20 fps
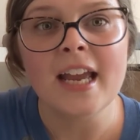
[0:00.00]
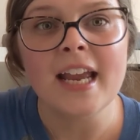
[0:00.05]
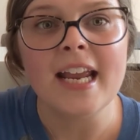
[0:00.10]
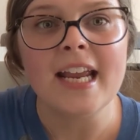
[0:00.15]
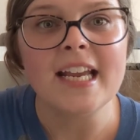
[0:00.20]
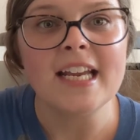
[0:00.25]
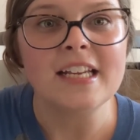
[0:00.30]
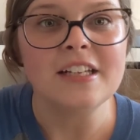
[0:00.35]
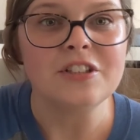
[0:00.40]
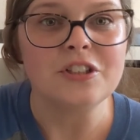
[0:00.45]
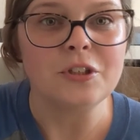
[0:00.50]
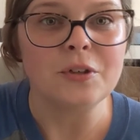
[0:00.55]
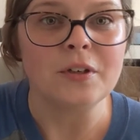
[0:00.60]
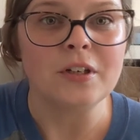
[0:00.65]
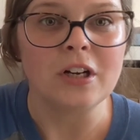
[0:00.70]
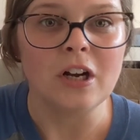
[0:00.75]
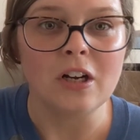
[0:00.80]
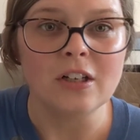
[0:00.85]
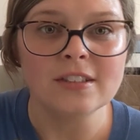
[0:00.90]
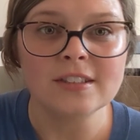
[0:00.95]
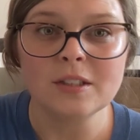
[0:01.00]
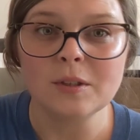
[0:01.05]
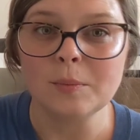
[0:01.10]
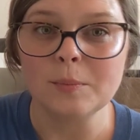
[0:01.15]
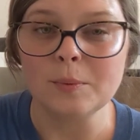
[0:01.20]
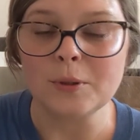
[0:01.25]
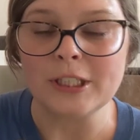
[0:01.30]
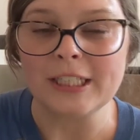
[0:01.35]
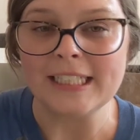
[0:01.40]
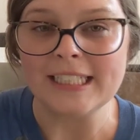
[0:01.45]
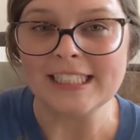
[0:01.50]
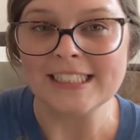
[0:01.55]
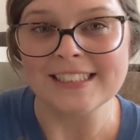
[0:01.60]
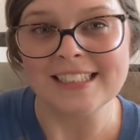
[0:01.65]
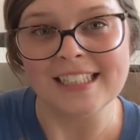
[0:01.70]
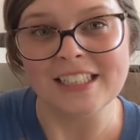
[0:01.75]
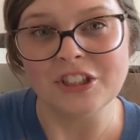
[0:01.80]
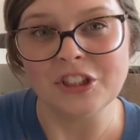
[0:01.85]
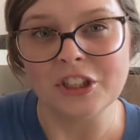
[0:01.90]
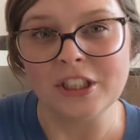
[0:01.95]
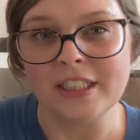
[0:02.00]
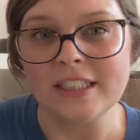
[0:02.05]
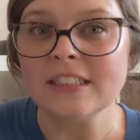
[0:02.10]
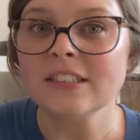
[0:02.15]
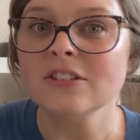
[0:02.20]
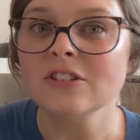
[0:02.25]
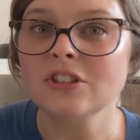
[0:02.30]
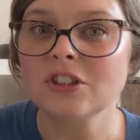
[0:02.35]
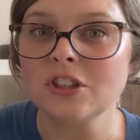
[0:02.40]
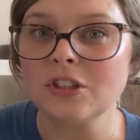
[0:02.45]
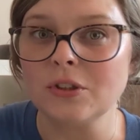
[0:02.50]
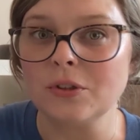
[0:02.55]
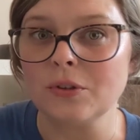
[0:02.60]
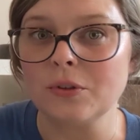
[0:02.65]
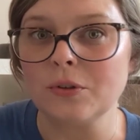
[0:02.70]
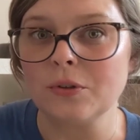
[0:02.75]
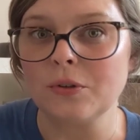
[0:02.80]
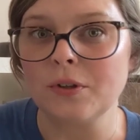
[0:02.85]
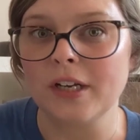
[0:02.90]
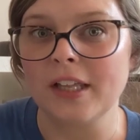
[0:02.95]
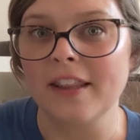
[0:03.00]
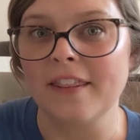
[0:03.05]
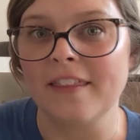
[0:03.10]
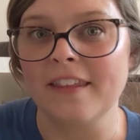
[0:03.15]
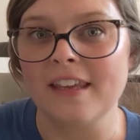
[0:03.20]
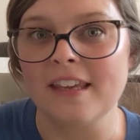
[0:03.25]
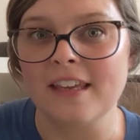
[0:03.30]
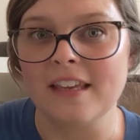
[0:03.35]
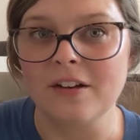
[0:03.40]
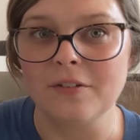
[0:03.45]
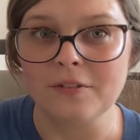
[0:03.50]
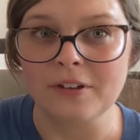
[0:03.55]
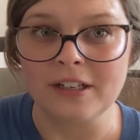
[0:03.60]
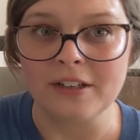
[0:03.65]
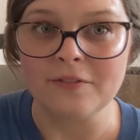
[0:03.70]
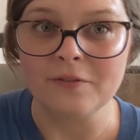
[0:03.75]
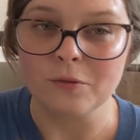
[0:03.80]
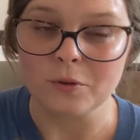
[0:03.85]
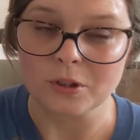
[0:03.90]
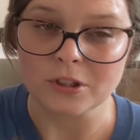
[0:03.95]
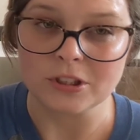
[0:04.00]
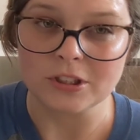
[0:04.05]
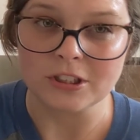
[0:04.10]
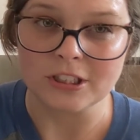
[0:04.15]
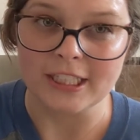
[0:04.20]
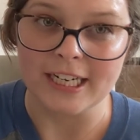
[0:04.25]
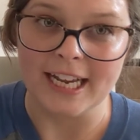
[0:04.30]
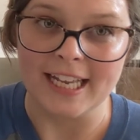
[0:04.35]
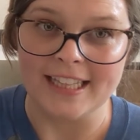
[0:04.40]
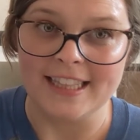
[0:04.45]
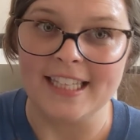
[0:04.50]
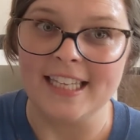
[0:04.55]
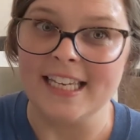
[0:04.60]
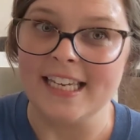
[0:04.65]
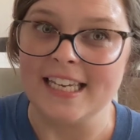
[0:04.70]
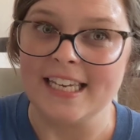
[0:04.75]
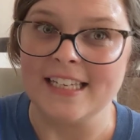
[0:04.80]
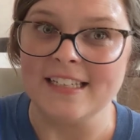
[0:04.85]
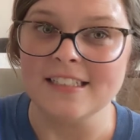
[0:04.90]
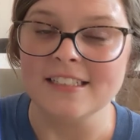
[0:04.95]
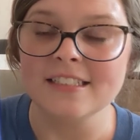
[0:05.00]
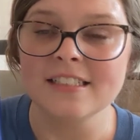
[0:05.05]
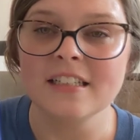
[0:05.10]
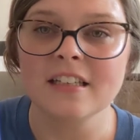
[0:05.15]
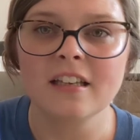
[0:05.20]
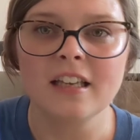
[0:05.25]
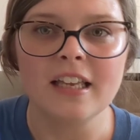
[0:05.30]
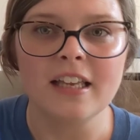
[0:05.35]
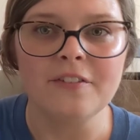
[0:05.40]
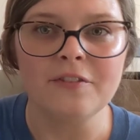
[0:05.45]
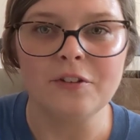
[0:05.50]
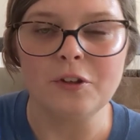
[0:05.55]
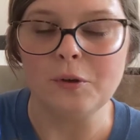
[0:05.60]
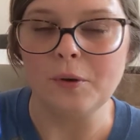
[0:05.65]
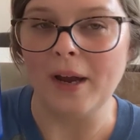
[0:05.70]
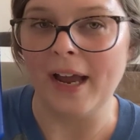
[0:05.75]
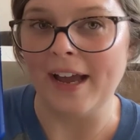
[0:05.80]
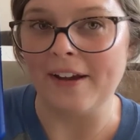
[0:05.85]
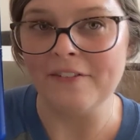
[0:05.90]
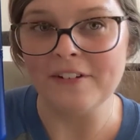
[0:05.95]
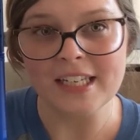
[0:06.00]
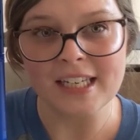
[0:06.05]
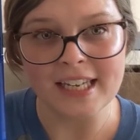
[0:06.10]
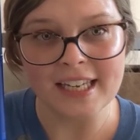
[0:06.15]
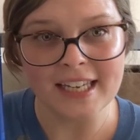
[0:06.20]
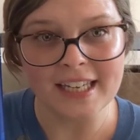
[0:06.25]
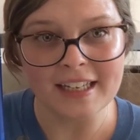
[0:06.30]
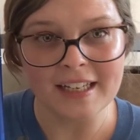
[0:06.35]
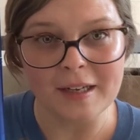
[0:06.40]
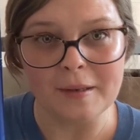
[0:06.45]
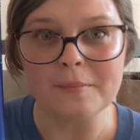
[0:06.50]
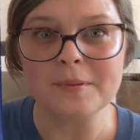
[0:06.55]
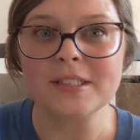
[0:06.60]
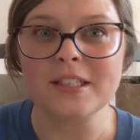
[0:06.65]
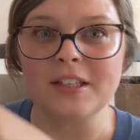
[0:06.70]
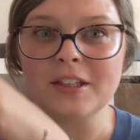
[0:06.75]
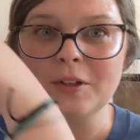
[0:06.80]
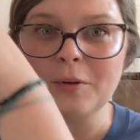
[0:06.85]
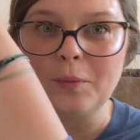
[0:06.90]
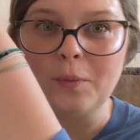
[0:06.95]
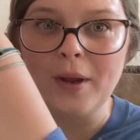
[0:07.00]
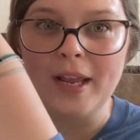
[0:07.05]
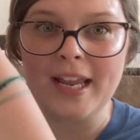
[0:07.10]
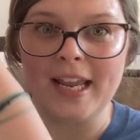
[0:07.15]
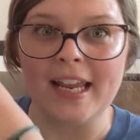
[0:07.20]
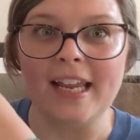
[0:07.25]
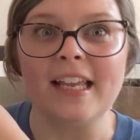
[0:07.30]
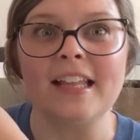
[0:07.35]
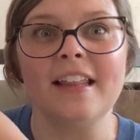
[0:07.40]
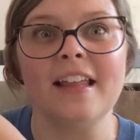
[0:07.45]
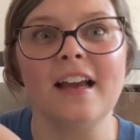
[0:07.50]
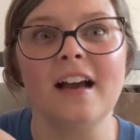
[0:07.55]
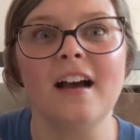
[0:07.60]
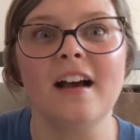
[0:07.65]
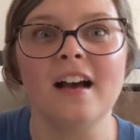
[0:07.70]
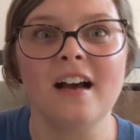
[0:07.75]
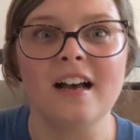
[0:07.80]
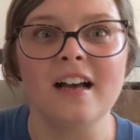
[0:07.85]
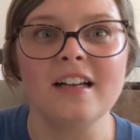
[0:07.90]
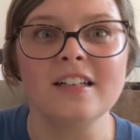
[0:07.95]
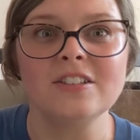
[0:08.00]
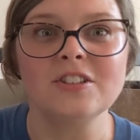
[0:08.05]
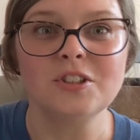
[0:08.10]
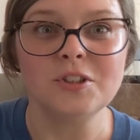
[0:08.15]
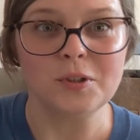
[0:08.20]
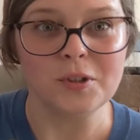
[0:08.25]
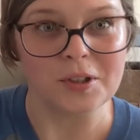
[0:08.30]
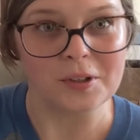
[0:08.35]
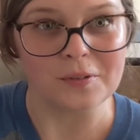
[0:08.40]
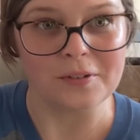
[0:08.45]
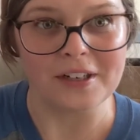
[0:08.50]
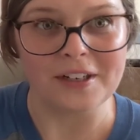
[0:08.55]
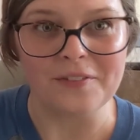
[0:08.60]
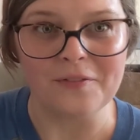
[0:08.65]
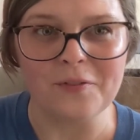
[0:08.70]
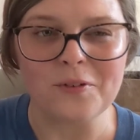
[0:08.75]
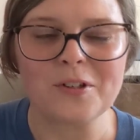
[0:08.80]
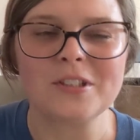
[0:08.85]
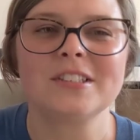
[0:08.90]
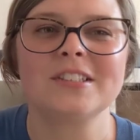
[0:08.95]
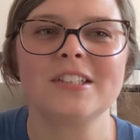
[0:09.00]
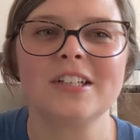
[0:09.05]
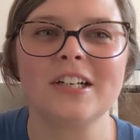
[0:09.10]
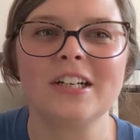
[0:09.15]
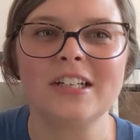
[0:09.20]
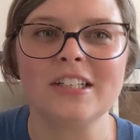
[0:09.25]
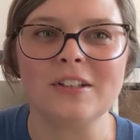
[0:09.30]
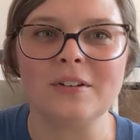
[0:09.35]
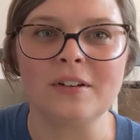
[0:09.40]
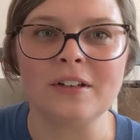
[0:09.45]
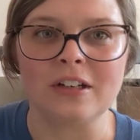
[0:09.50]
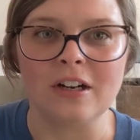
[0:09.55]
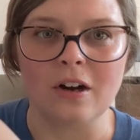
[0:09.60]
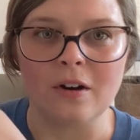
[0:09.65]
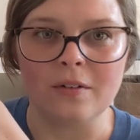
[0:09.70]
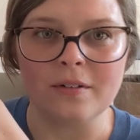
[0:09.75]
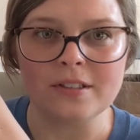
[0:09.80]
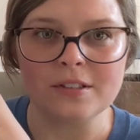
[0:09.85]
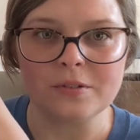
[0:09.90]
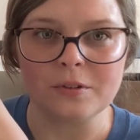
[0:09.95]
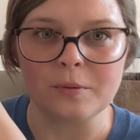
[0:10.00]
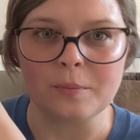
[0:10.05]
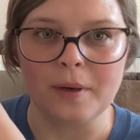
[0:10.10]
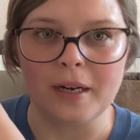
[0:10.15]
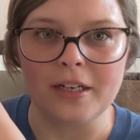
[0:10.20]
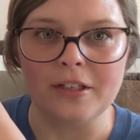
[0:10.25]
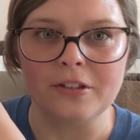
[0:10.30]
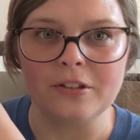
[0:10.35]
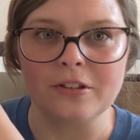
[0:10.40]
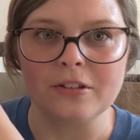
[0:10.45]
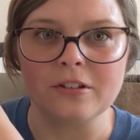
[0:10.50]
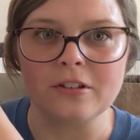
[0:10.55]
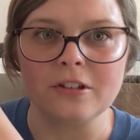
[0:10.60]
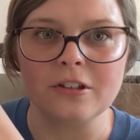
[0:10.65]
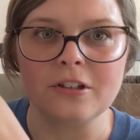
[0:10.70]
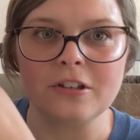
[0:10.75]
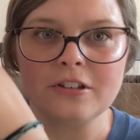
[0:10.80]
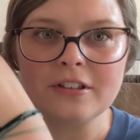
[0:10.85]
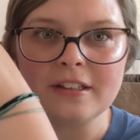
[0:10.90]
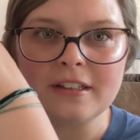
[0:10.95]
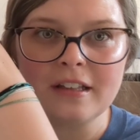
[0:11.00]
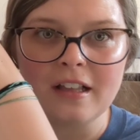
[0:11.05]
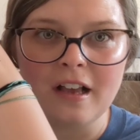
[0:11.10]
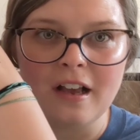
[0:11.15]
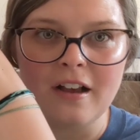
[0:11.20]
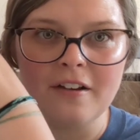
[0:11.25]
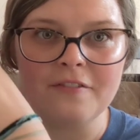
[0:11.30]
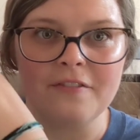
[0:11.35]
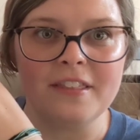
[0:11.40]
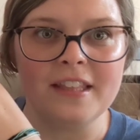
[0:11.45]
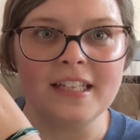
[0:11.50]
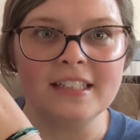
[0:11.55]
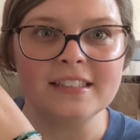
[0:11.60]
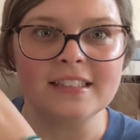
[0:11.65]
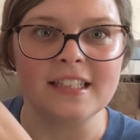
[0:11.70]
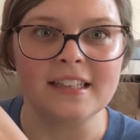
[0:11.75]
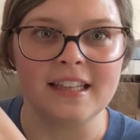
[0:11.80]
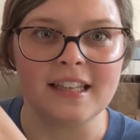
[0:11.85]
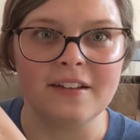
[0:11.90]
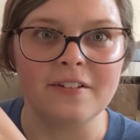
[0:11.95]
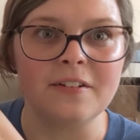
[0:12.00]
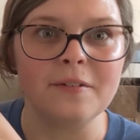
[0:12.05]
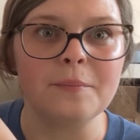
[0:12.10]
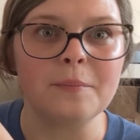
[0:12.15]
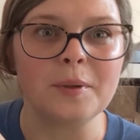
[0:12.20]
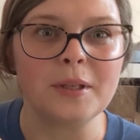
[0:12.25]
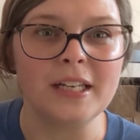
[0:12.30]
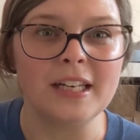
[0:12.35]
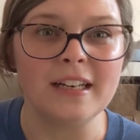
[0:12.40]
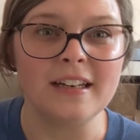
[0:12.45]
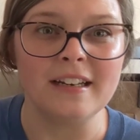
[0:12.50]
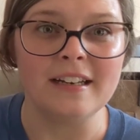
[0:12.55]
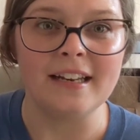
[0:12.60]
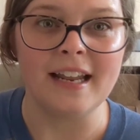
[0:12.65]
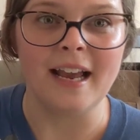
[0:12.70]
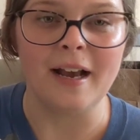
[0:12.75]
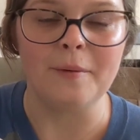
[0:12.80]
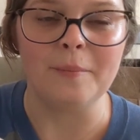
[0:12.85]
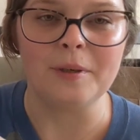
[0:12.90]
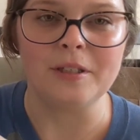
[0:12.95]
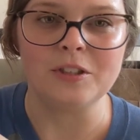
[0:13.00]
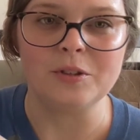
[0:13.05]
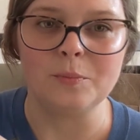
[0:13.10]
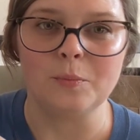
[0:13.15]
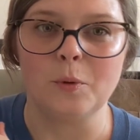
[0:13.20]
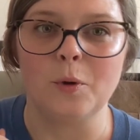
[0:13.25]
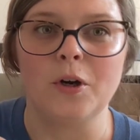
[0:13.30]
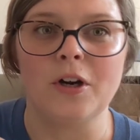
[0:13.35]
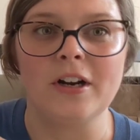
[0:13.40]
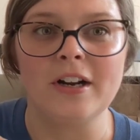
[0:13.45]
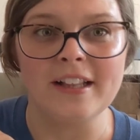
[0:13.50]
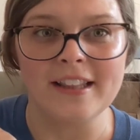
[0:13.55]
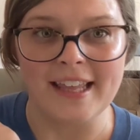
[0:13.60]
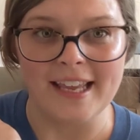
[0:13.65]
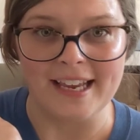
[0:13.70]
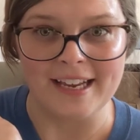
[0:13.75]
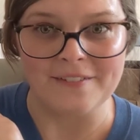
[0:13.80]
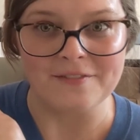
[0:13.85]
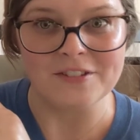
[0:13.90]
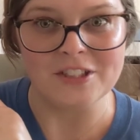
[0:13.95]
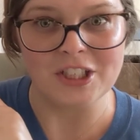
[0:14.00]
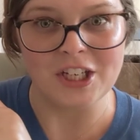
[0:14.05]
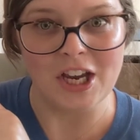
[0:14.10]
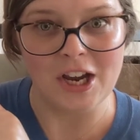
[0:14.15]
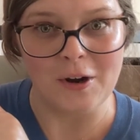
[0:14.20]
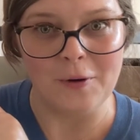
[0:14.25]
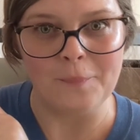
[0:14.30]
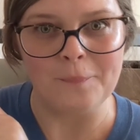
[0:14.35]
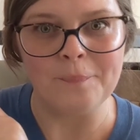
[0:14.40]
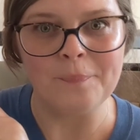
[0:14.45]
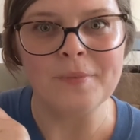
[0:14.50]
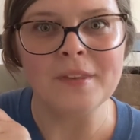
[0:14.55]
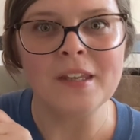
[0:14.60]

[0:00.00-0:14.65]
And you can also bring attention to the reinforcer at the end. If you have any hiccups on the way to the reinforcer, you can always remind your learner of things that they completed and how much more they have to go.